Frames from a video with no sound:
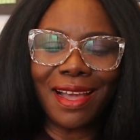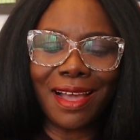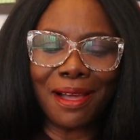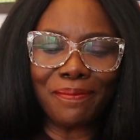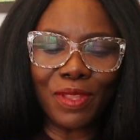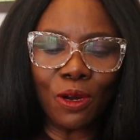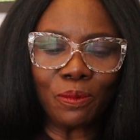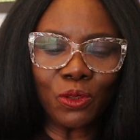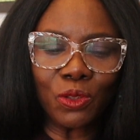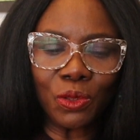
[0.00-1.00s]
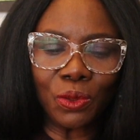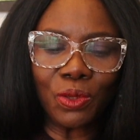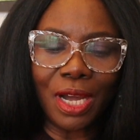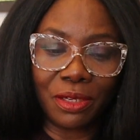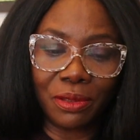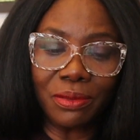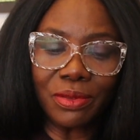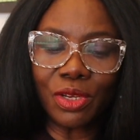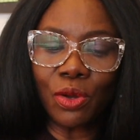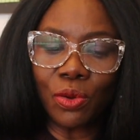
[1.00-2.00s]
up to 2
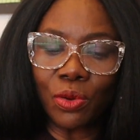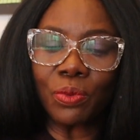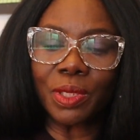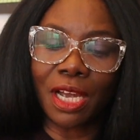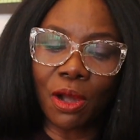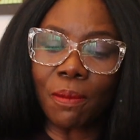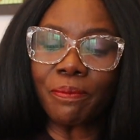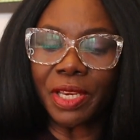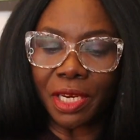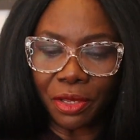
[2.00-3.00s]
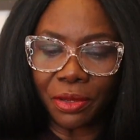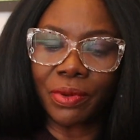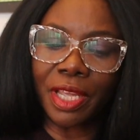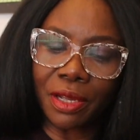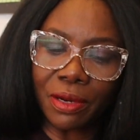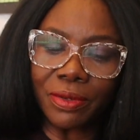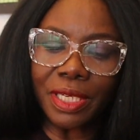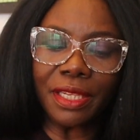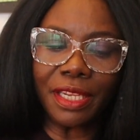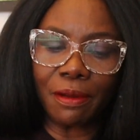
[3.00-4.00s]
adults who would accompany you,
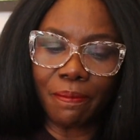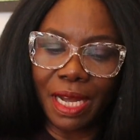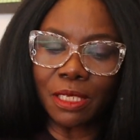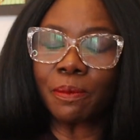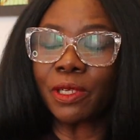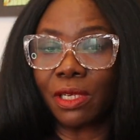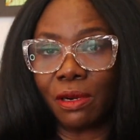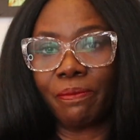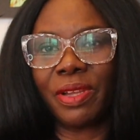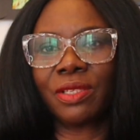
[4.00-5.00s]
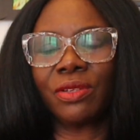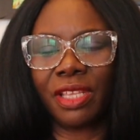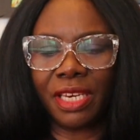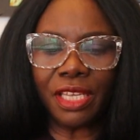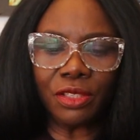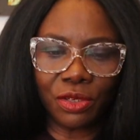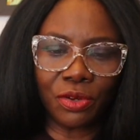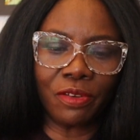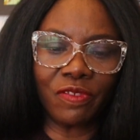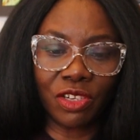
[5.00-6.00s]
including their passport numbers. So they need to
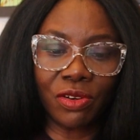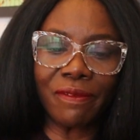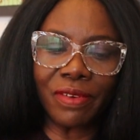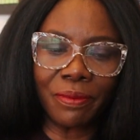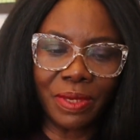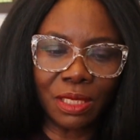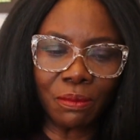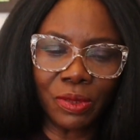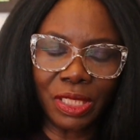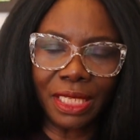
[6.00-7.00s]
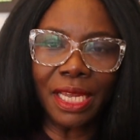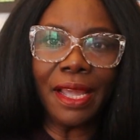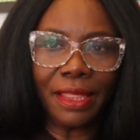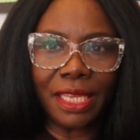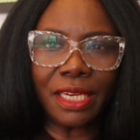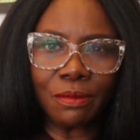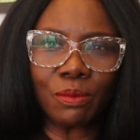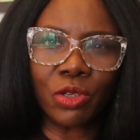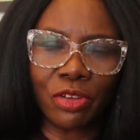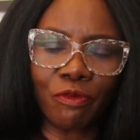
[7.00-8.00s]
know, if you're traveling with somebody, they need
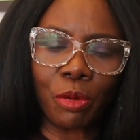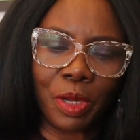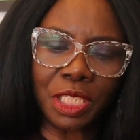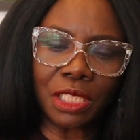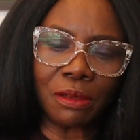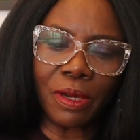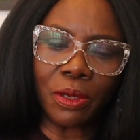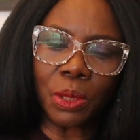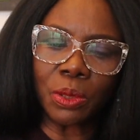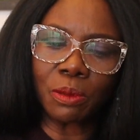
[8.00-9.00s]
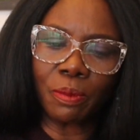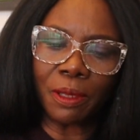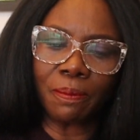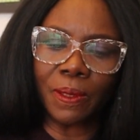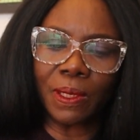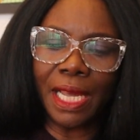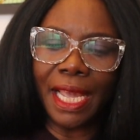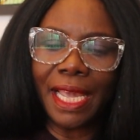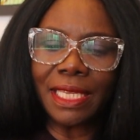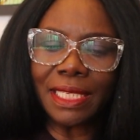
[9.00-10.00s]
more information about those people.
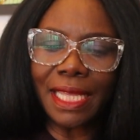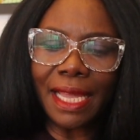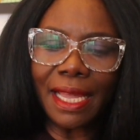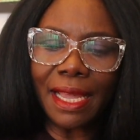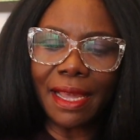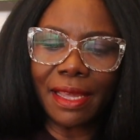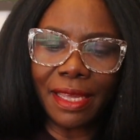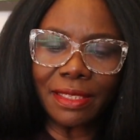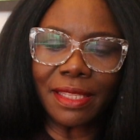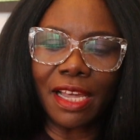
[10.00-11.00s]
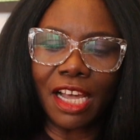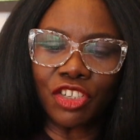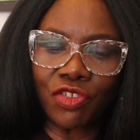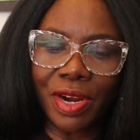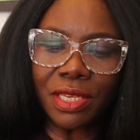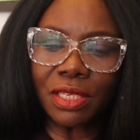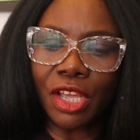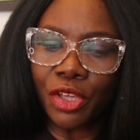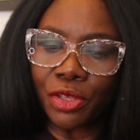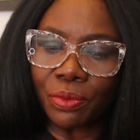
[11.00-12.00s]
Is the address
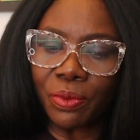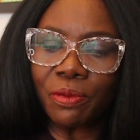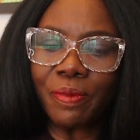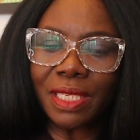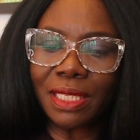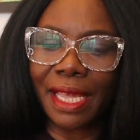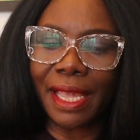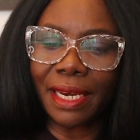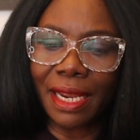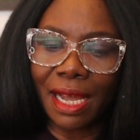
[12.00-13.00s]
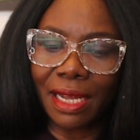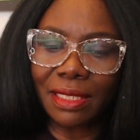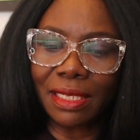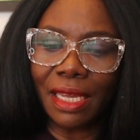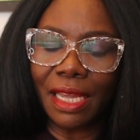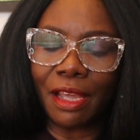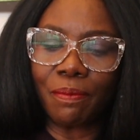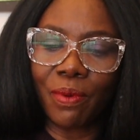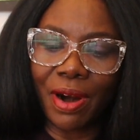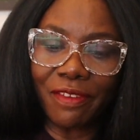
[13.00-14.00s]
you will be staying at a
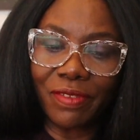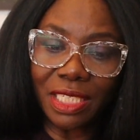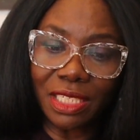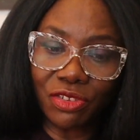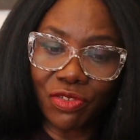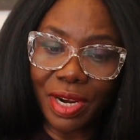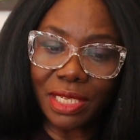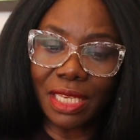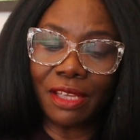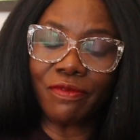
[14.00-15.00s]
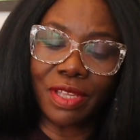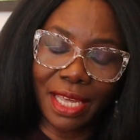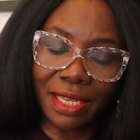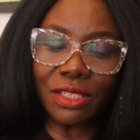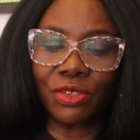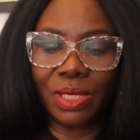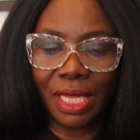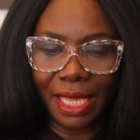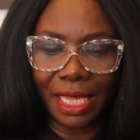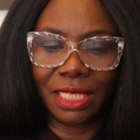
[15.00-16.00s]
private address? If yes, you
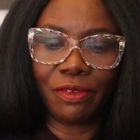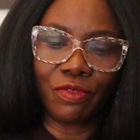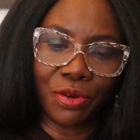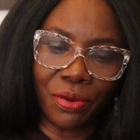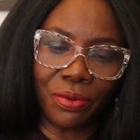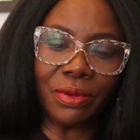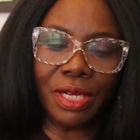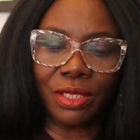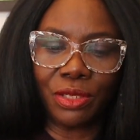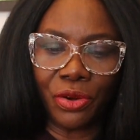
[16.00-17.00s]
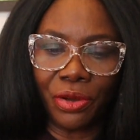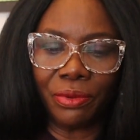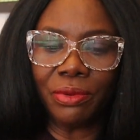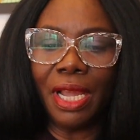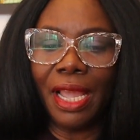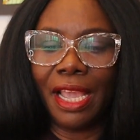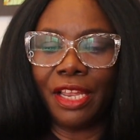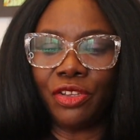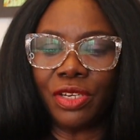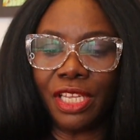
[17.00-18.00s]
say yes. If no, it's no.
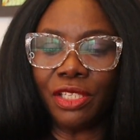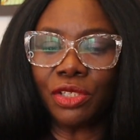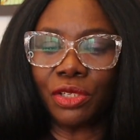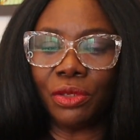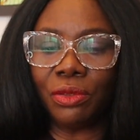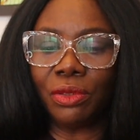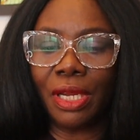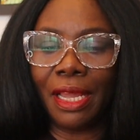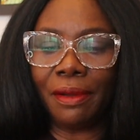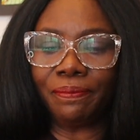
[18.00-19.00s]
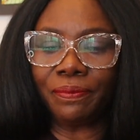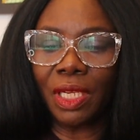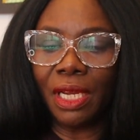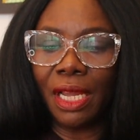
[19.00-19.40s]
And you need to